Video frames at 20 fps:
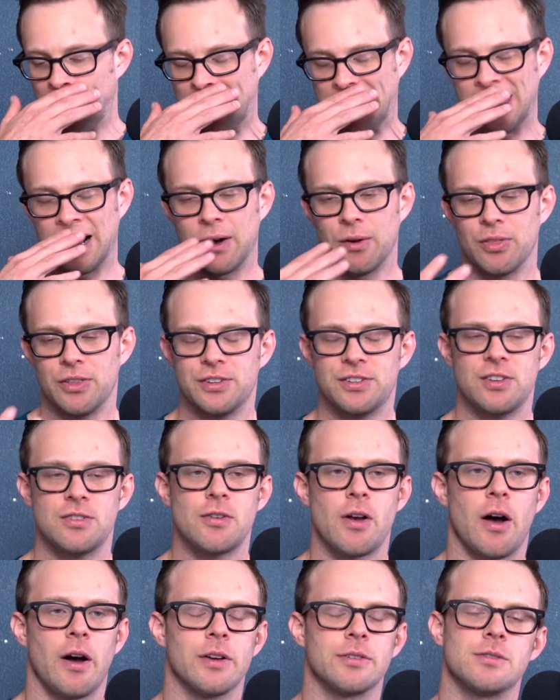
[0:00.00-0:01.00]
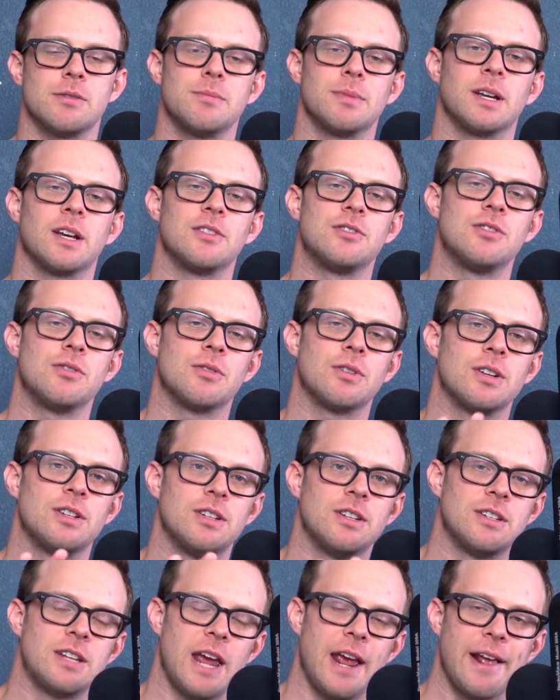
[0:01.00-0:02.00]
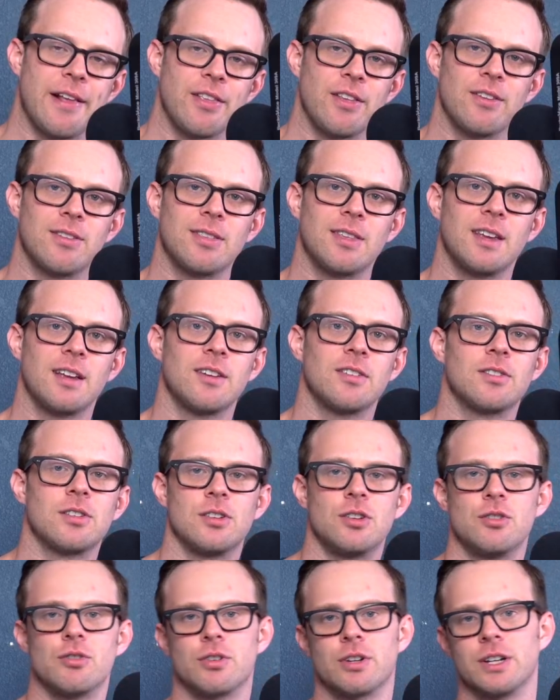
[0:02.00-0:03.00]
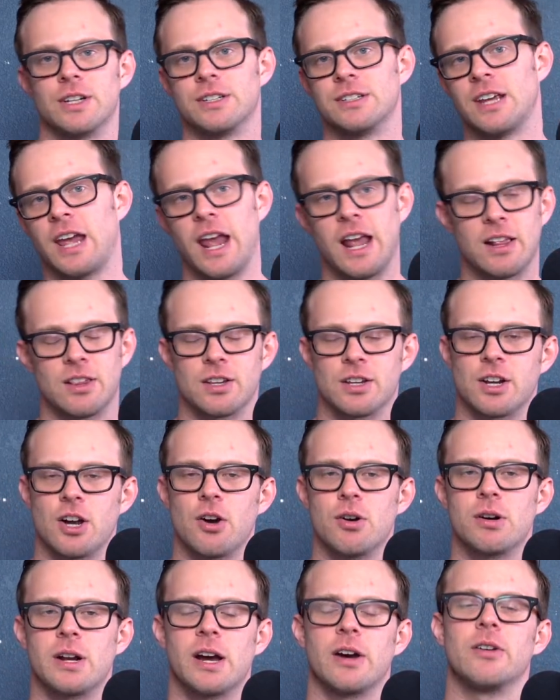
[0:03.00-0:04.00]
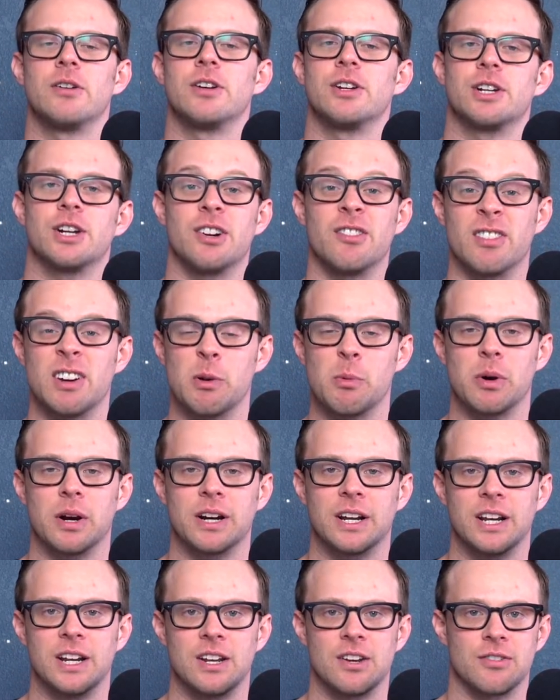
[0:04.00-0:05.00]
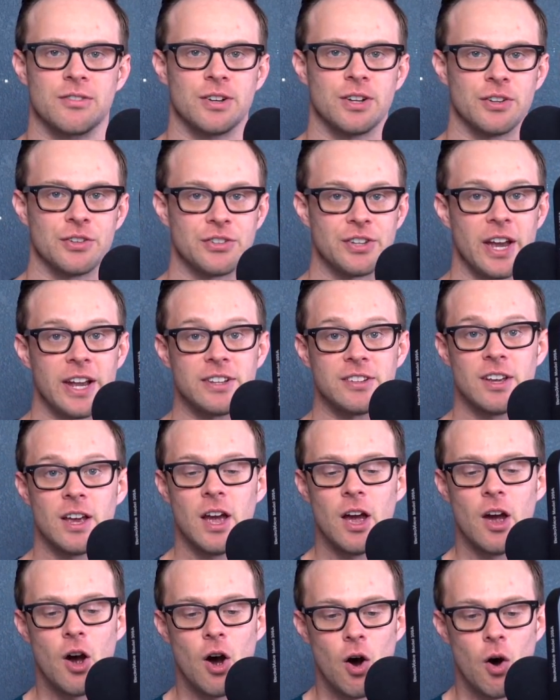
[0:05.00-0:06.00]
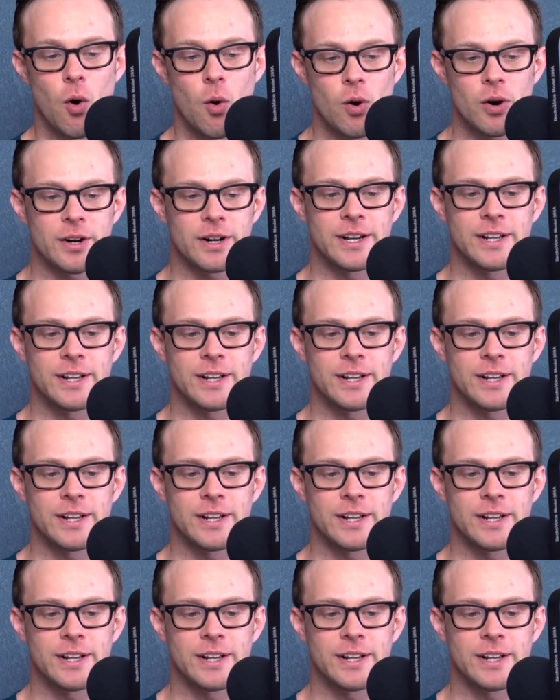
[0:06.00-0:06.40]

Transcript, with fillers: Now, this is awesome because you can take these things and you can take the code out and you can rework it in your real sites, or